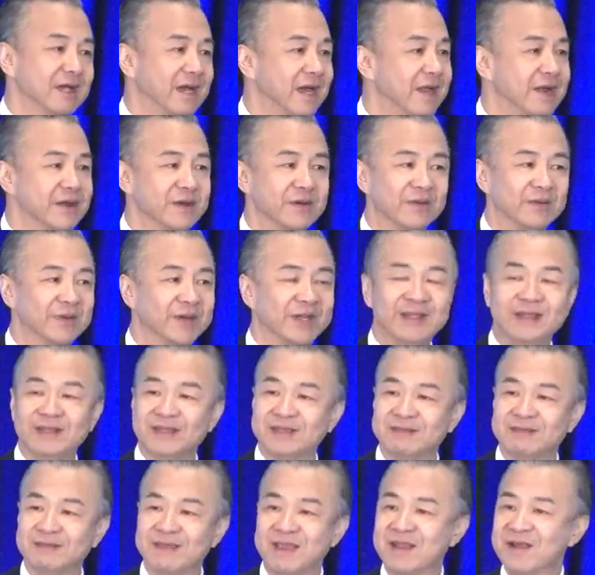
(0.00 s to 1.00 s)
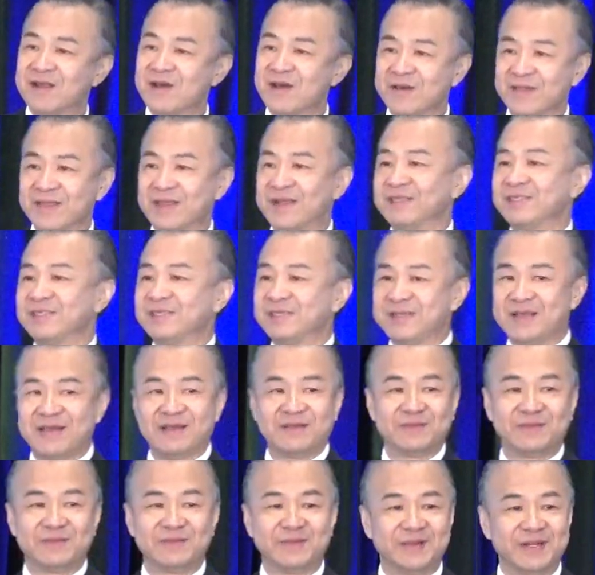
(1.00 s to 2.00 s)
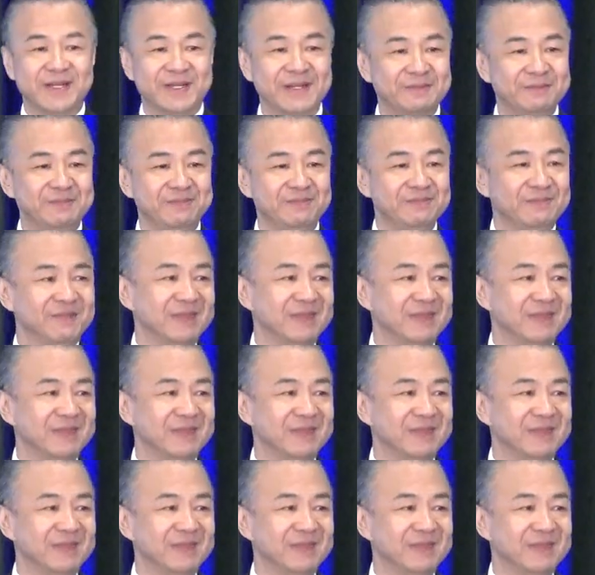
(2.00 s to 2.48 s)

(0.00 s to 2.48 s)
underwriting, and all that stuff, right?